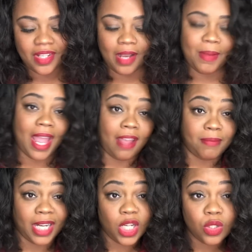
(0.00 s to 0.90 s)
I have
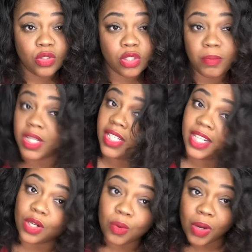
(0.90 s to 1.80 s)
my notes because
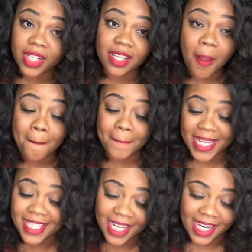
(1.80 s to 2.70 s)
I don't wanna
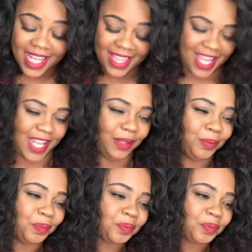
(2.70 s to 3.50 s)
miss anything.